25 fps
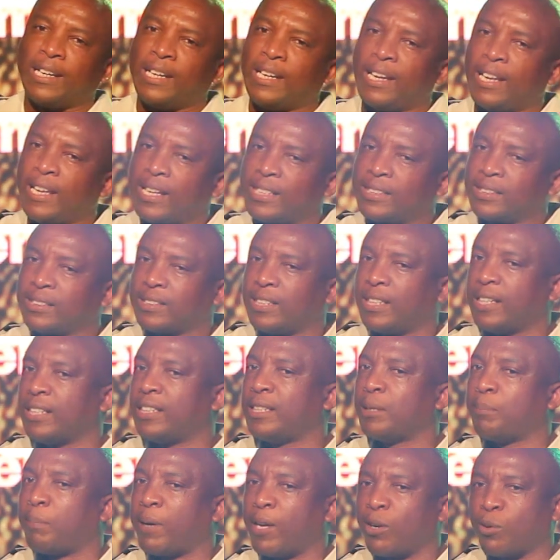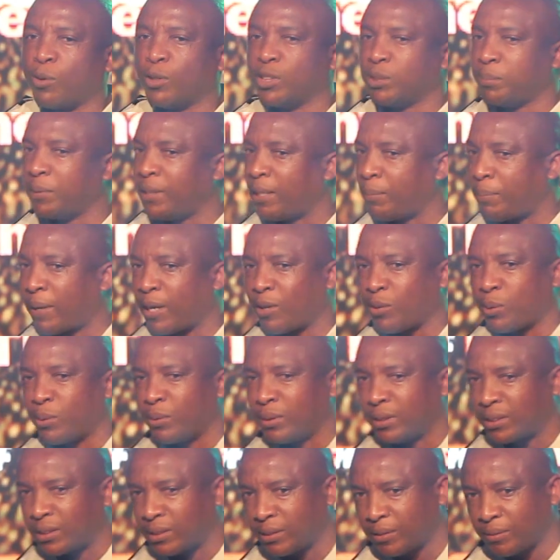let's let the bygones be the
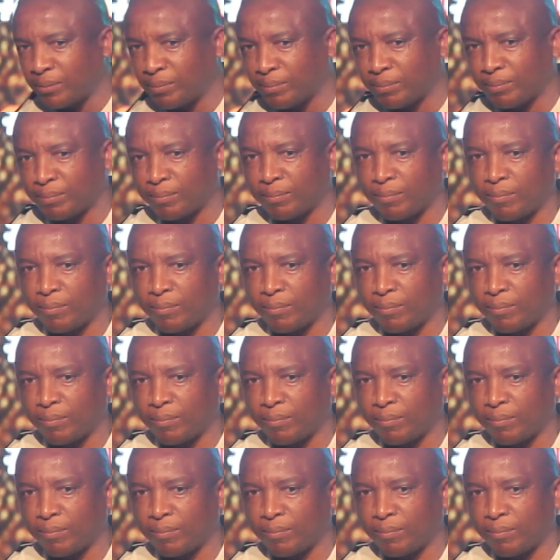bygones.